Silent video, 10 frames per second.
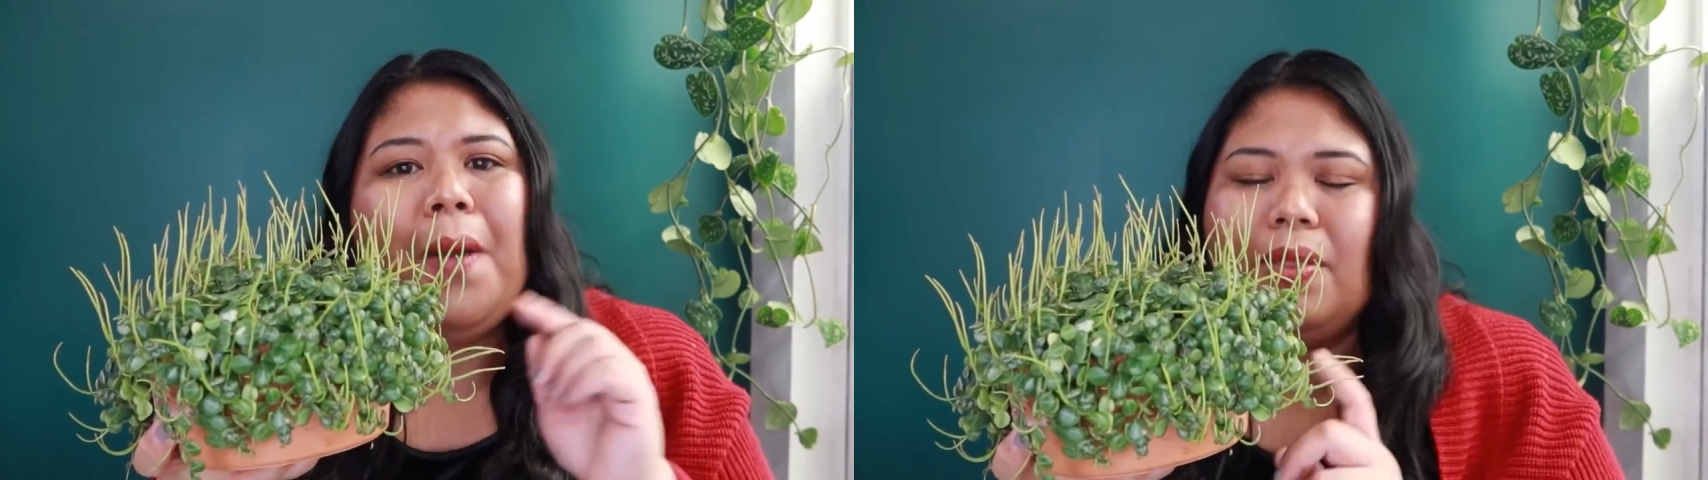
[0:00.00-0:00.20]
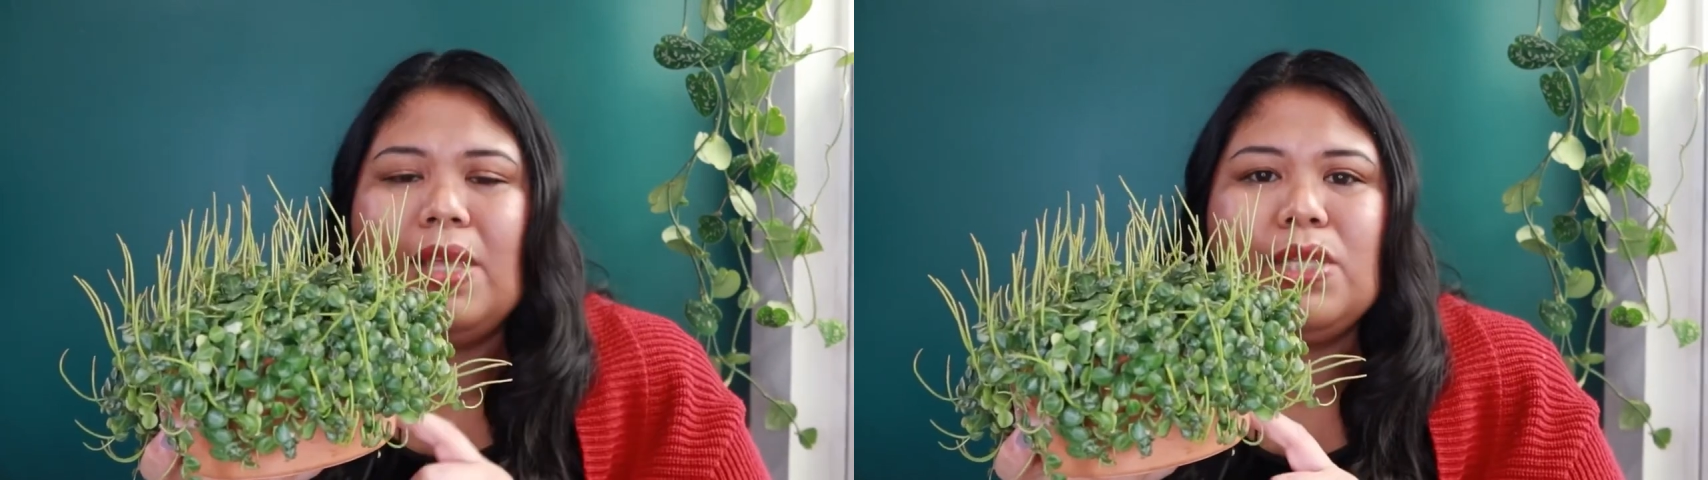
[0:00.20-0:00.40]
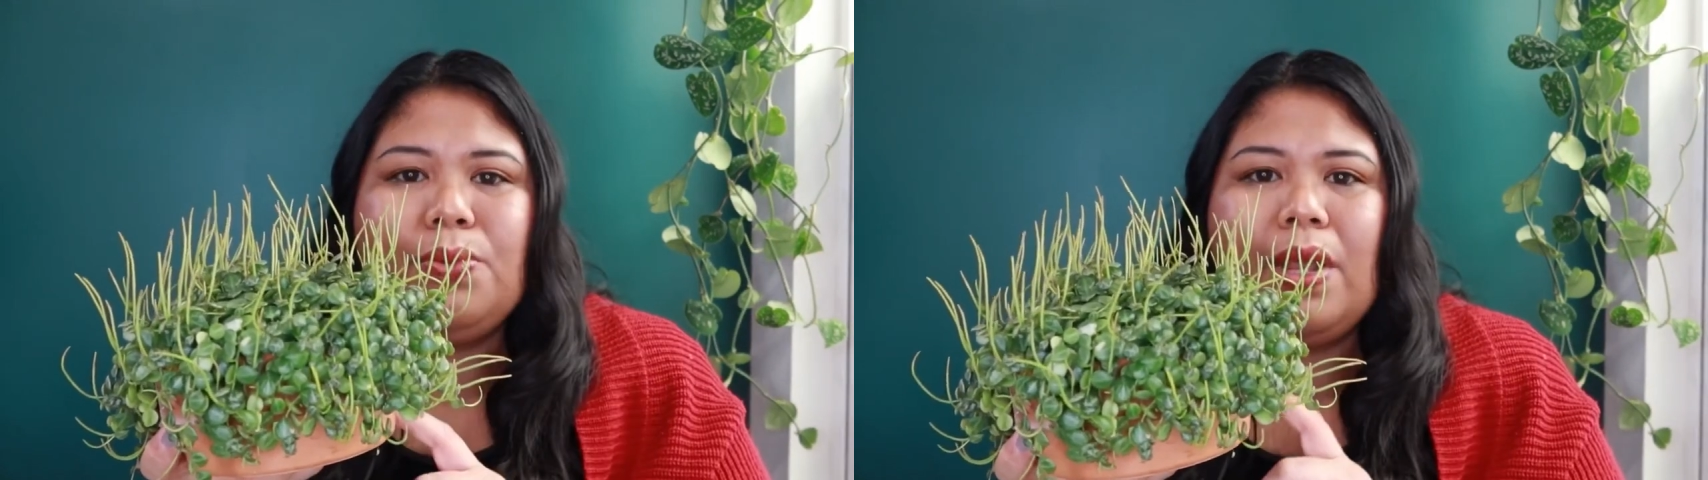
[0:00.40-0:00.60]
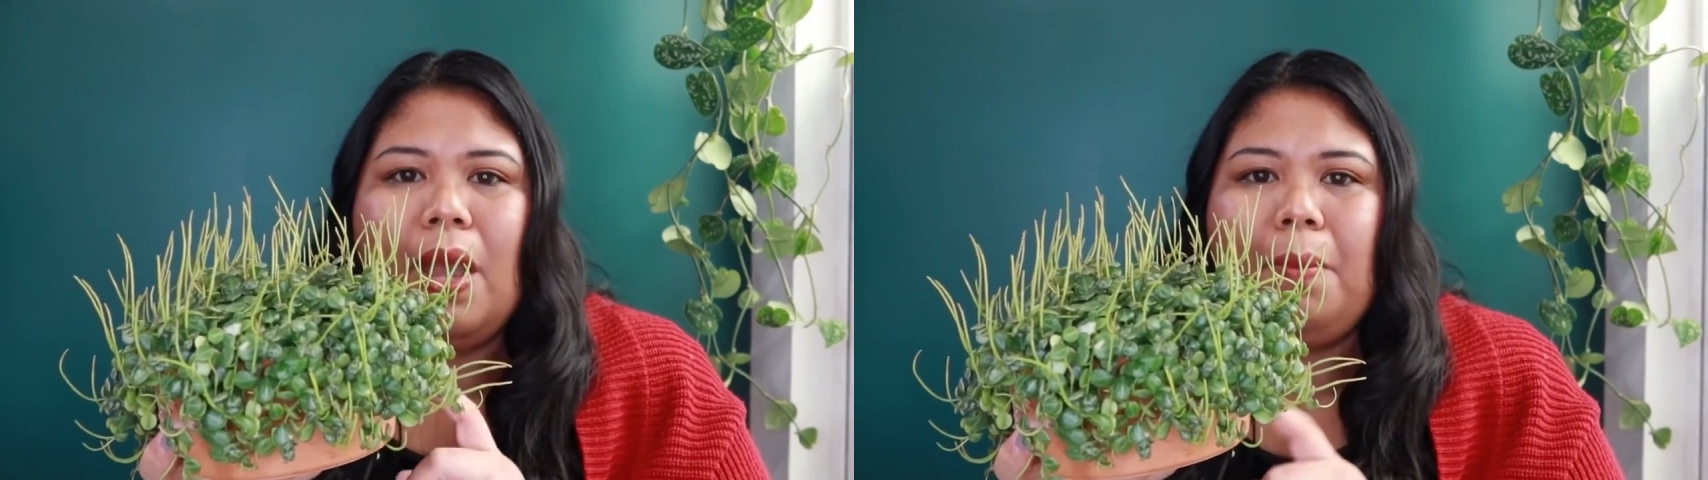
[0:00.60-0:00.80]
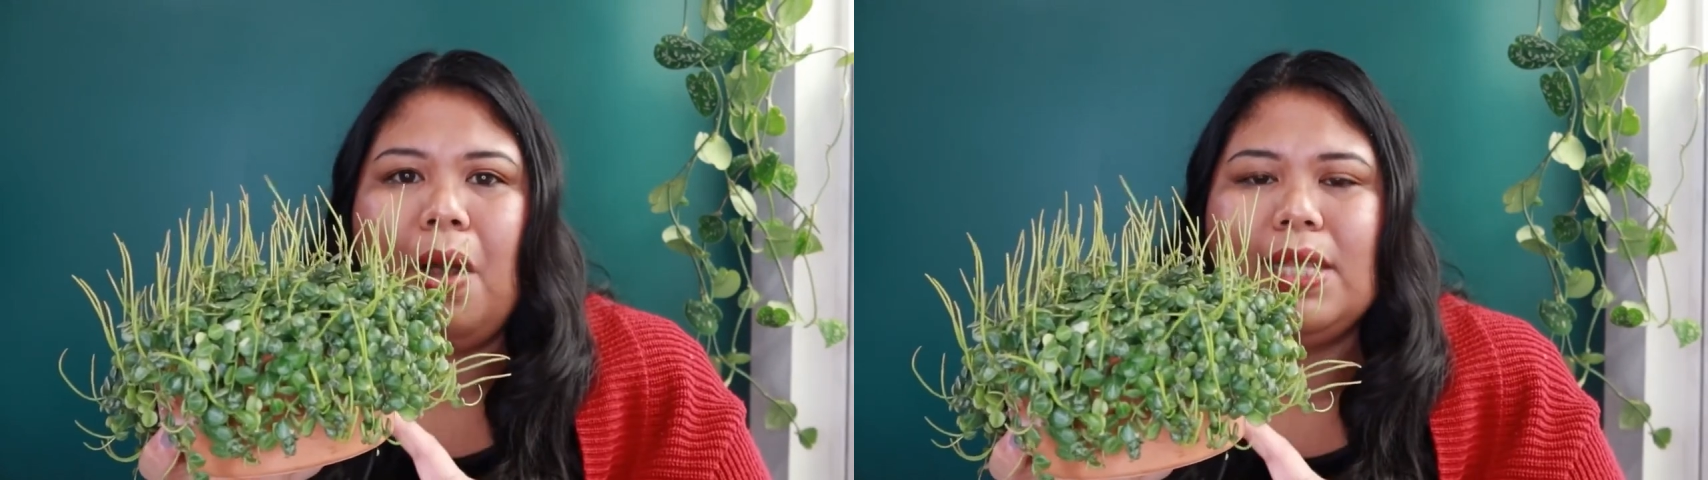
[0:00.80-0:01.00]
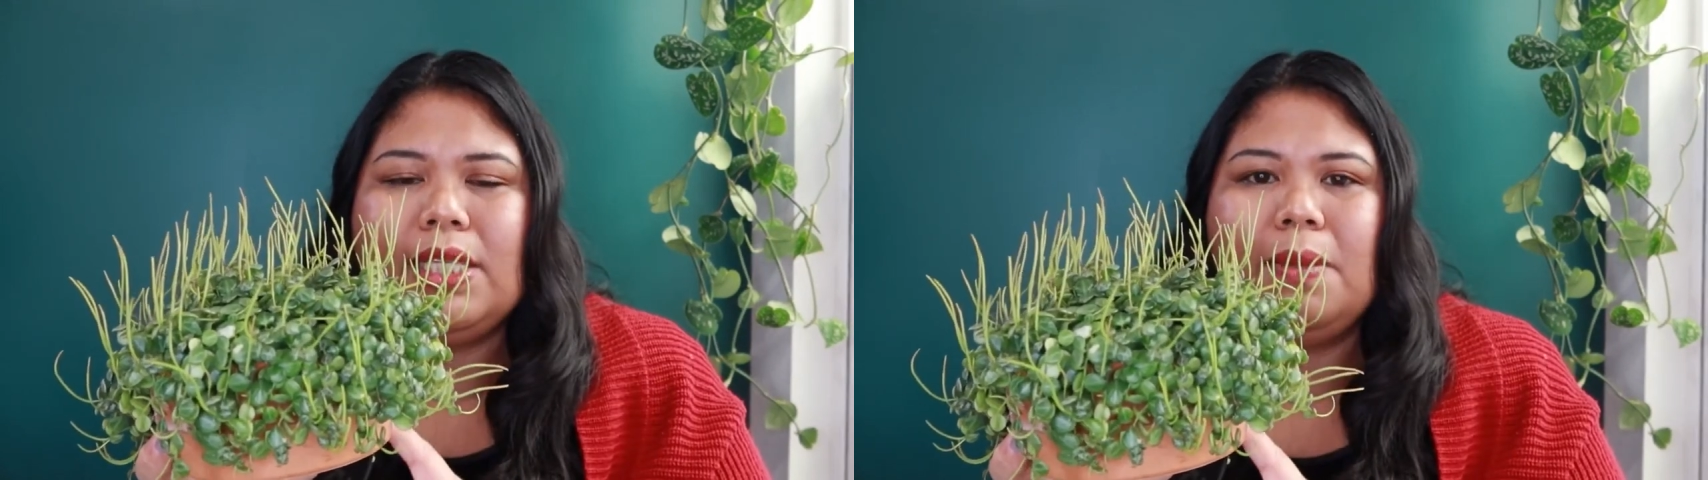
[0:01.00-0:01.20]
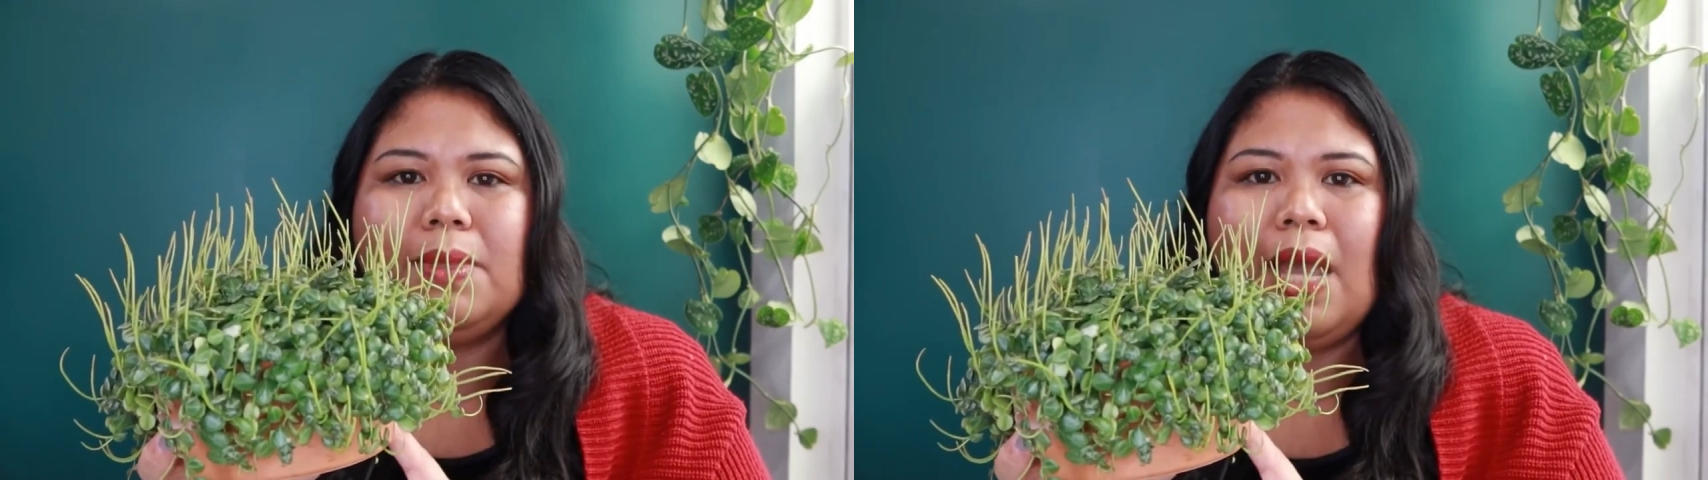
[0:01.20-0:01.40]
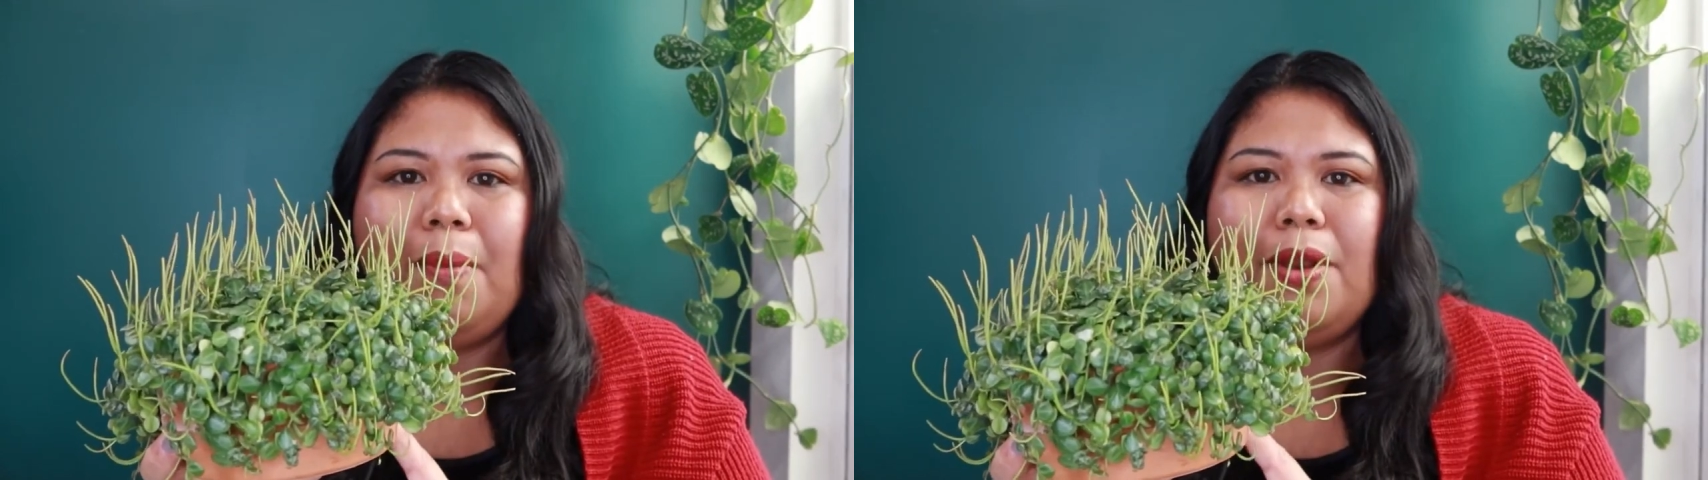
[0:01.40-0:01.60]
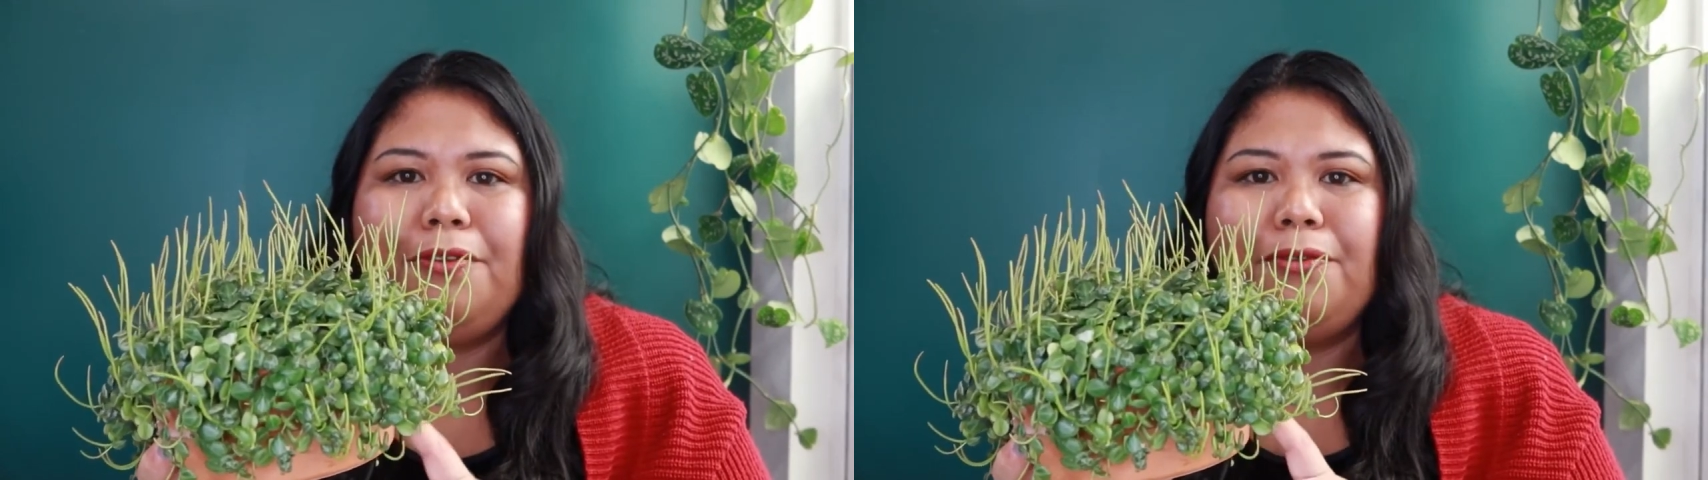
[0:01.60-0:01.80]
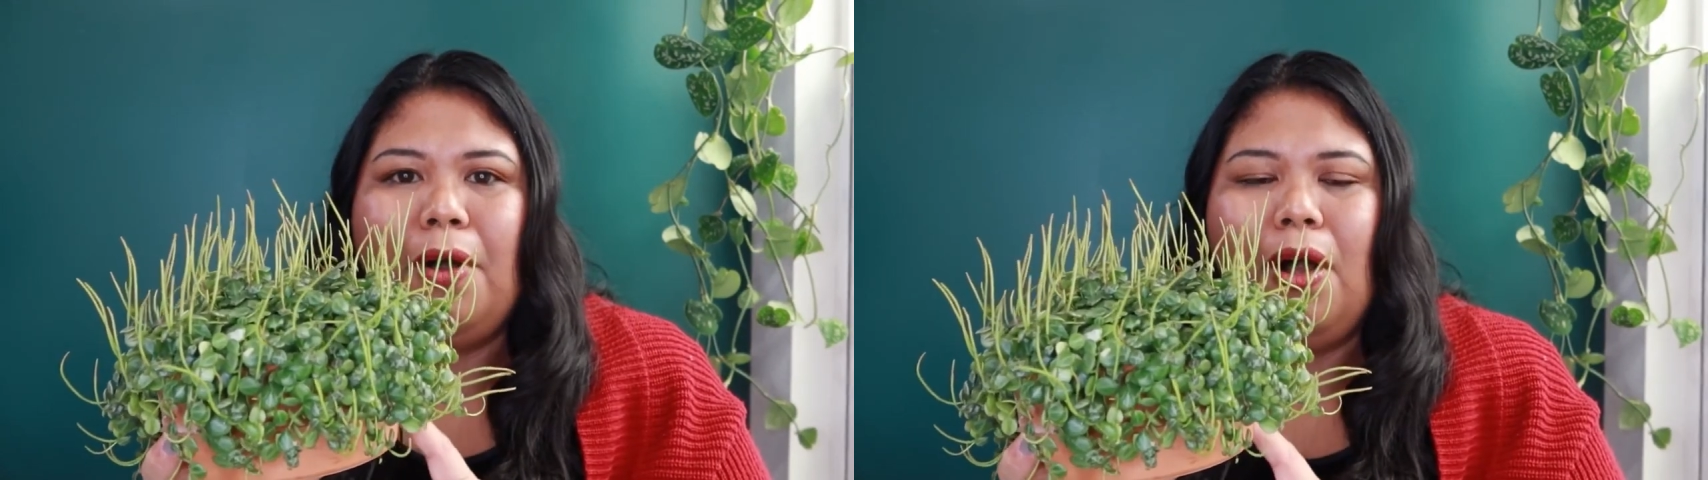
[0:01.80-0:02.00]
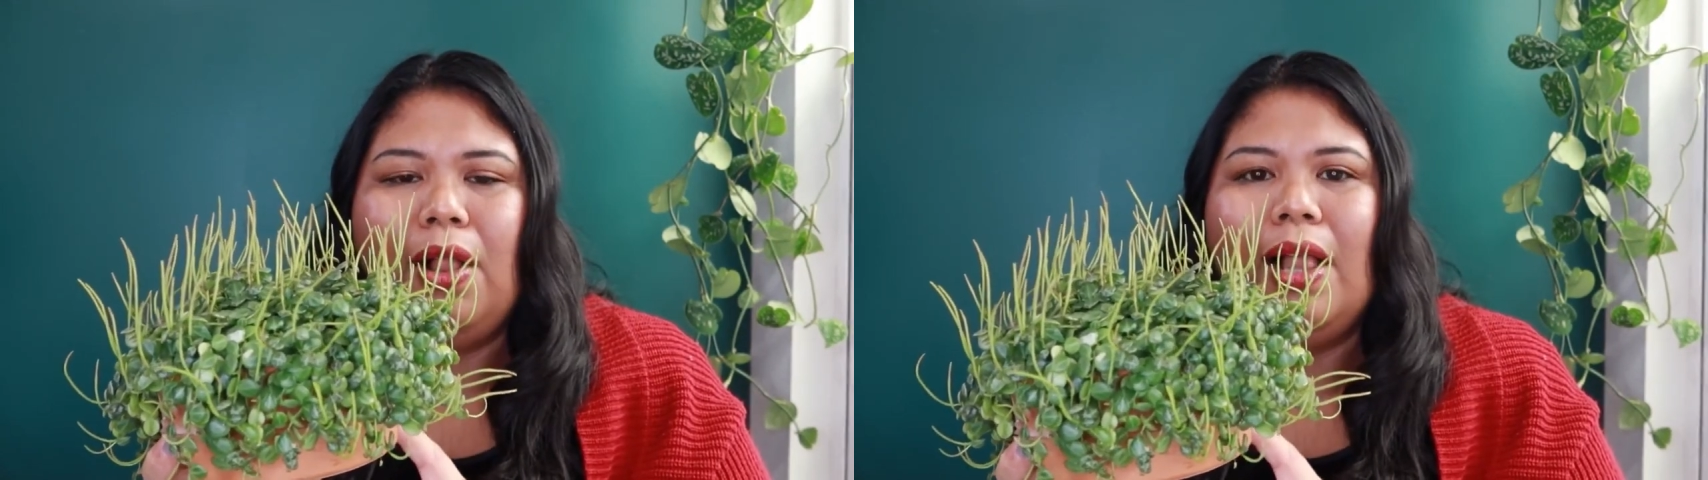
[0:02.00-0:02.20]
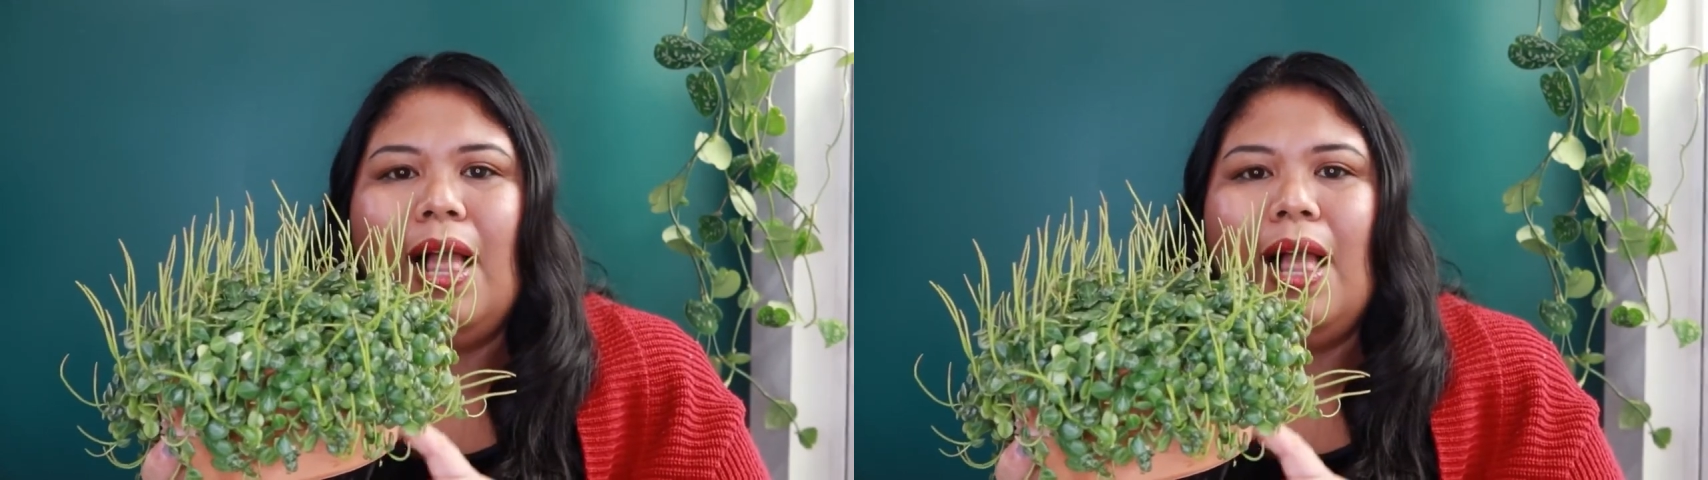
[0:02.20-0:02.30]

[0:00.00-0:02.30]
but this one I bought sometime in the fall.